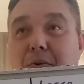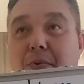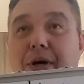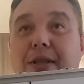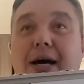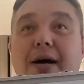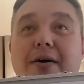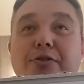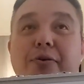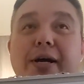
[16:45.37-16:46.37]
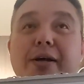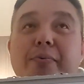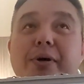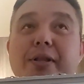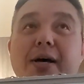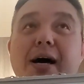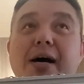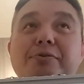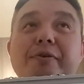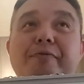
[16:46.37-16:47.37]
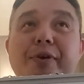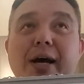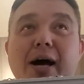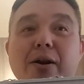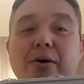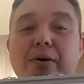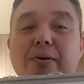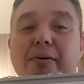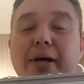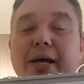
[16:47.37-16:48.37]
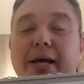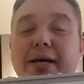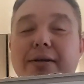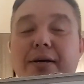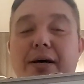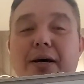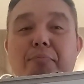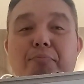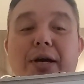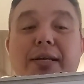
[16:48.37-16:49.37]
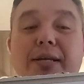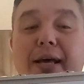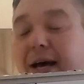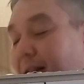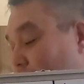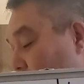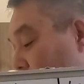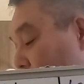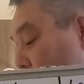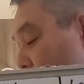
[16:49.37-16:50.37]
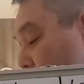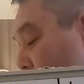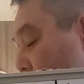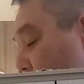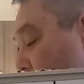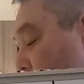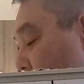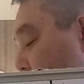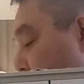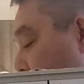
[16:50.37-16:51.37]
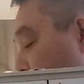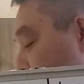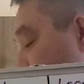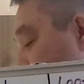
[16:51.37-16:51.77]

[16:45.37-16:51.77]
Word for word: with training with Andre Fialho and uh, Brendan Allen, to name a couple